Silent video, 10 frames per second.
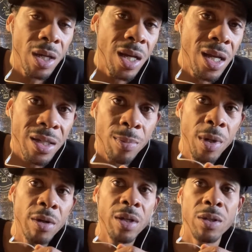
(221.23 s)
As
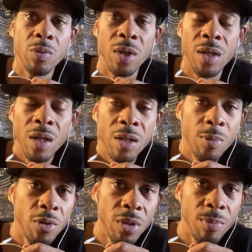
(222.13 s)
Americans, we
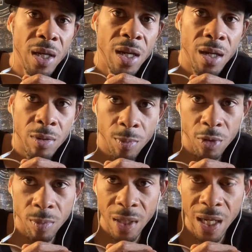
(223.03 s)
supposed to be here,
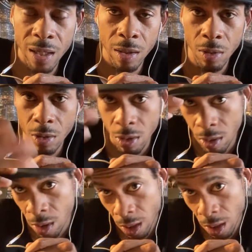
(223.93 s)
supposed to be getting along,